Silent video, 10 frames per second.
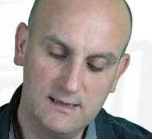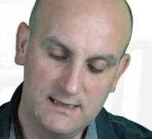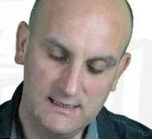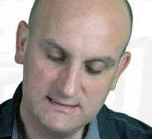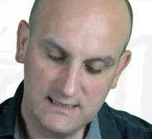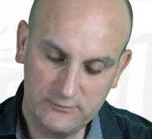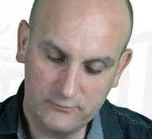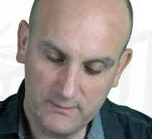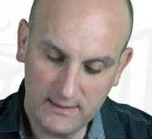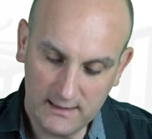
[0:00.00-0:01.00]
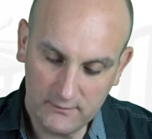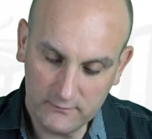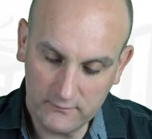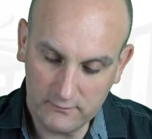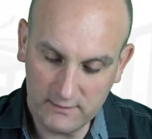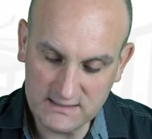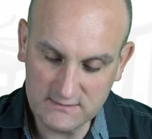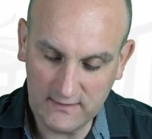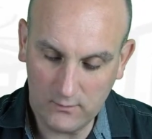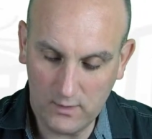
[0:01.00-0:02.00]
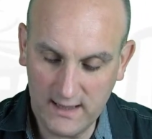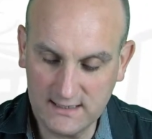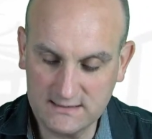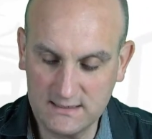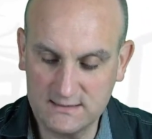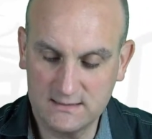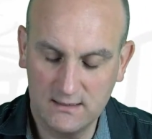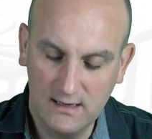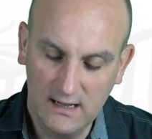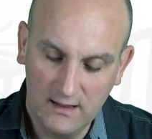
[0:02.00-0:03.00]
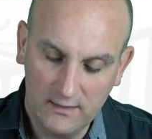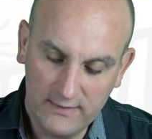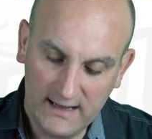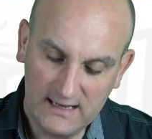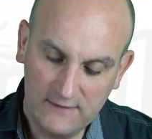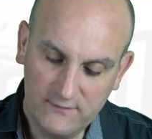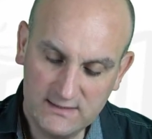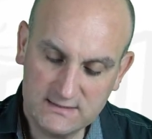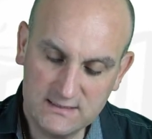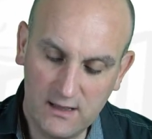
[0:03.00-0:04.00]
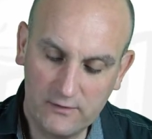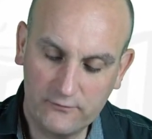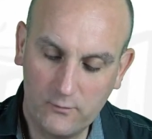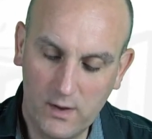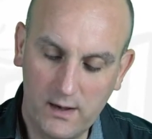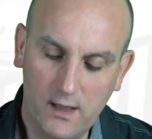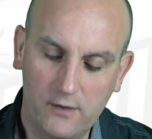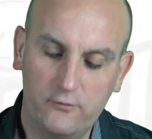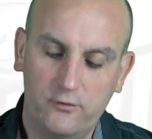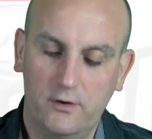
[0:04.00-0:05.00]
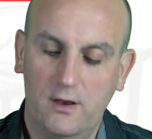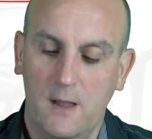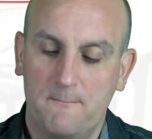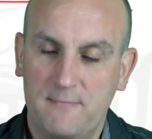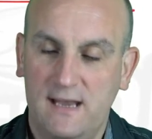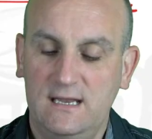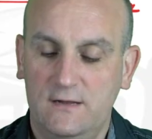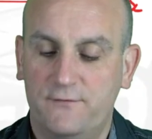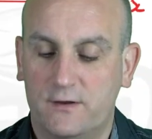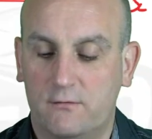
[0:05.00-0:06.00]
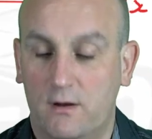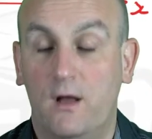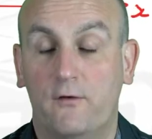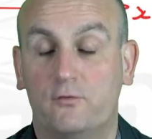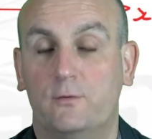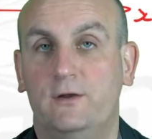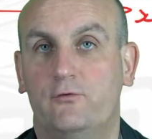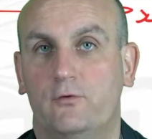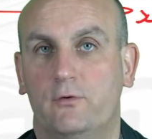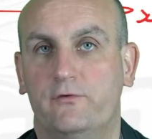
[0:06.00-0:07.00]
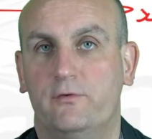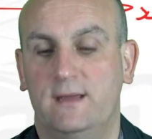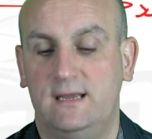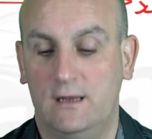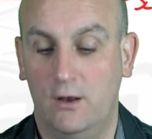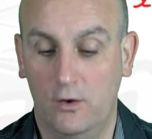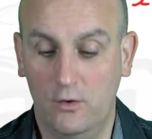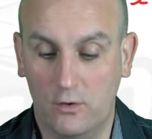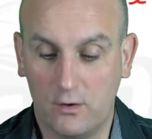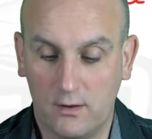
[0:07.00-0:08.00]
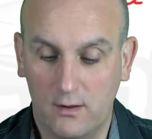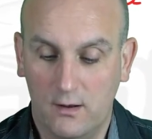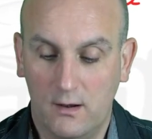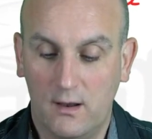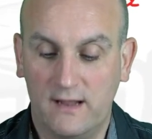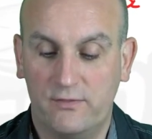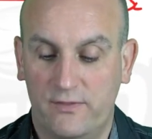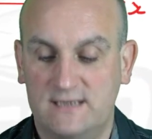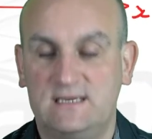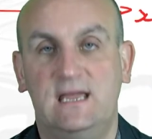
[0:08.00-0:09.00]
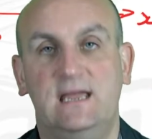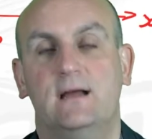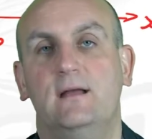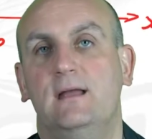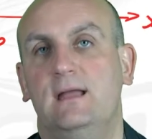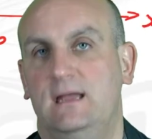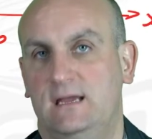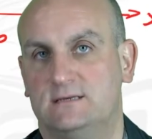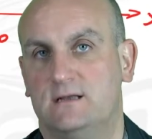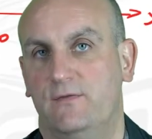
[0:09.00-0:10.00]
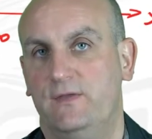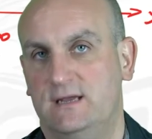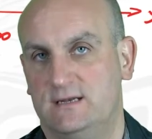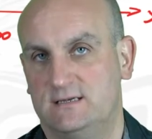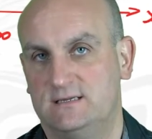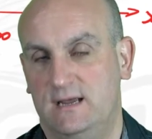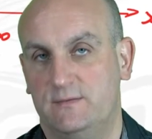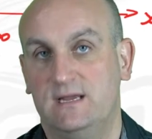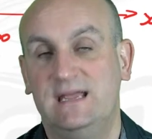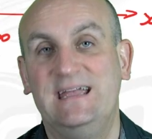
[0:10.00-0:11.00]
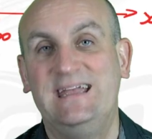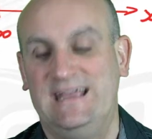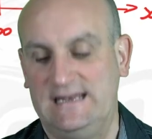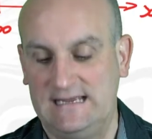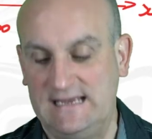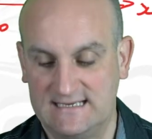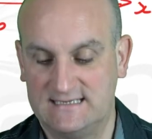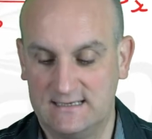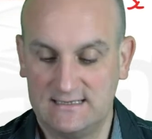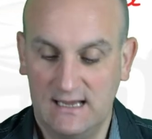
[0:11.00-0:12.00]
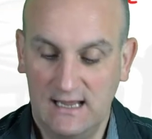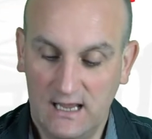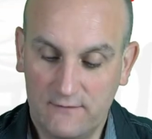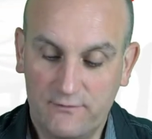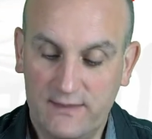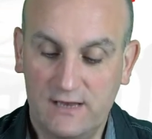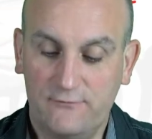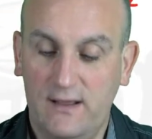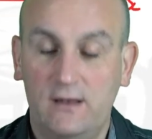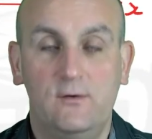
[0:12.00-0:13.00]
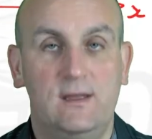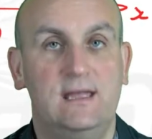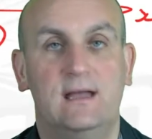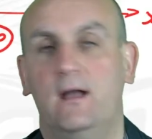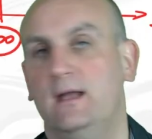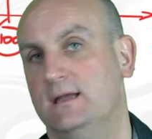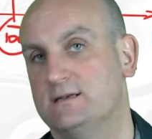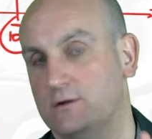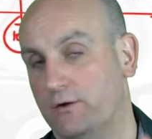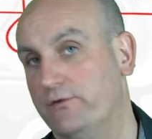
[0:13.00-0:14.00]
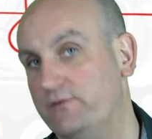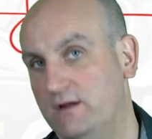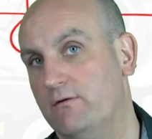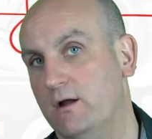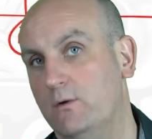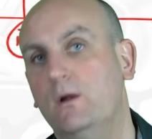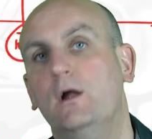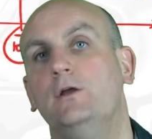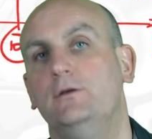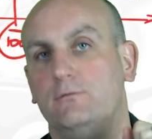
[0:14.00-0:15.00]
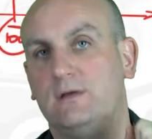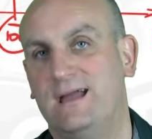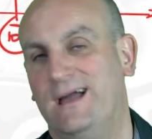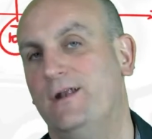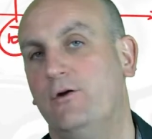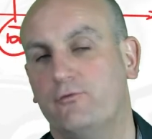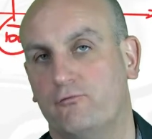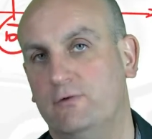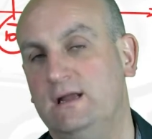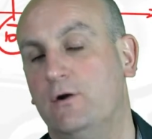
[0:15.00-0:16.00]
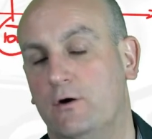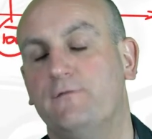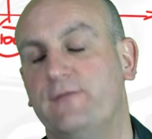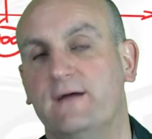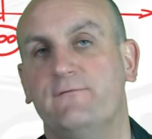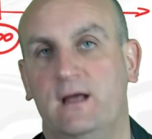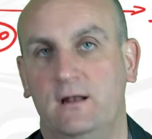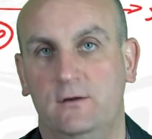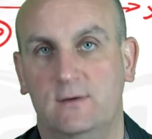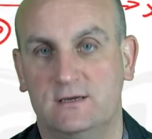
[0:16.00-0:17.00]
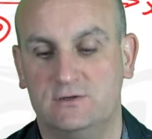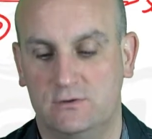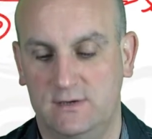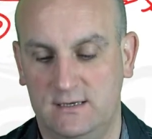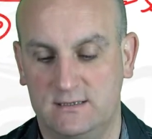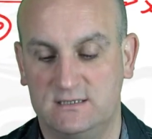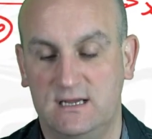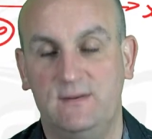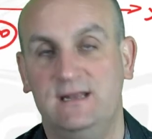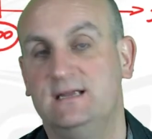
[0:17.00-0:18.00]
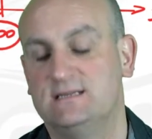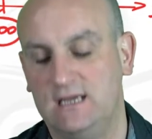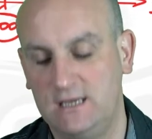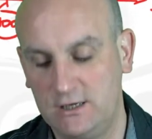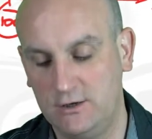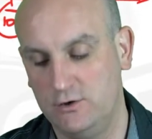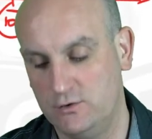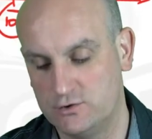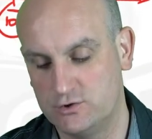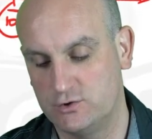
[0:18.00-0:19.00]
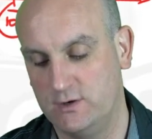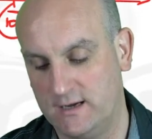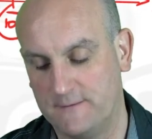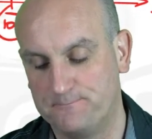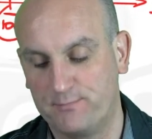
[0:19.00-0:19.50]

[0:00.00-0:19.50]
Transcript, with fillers: he says, rubbing out the rest of that y-axis, that if it starts from 100, many of the graphs will be drawn to make it look like this here is the intercept. It isn't. If this value here is not 0, you cannot read off that value as your intercept. It is a huge trick.